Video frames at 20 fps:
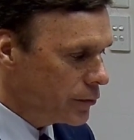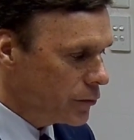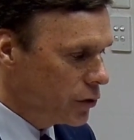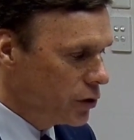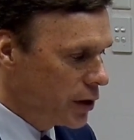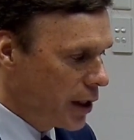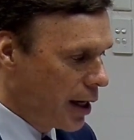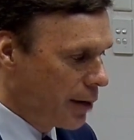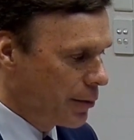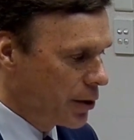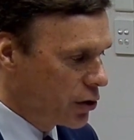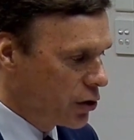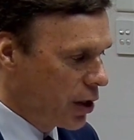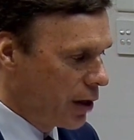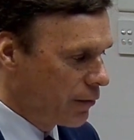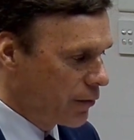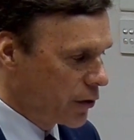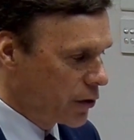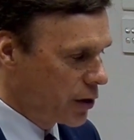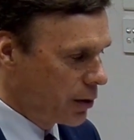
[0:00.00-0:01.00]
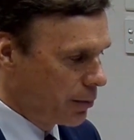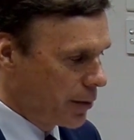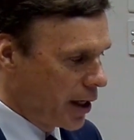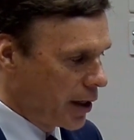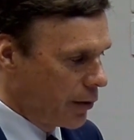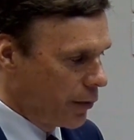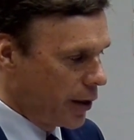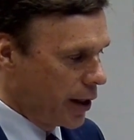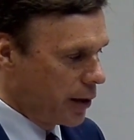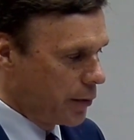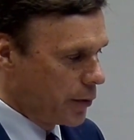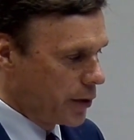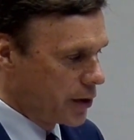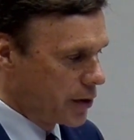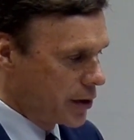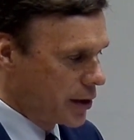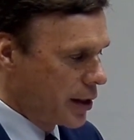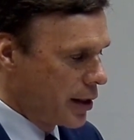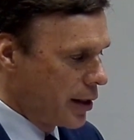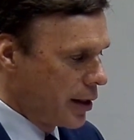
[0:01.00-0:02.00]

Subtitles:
Thomas Jefferson, by the way, was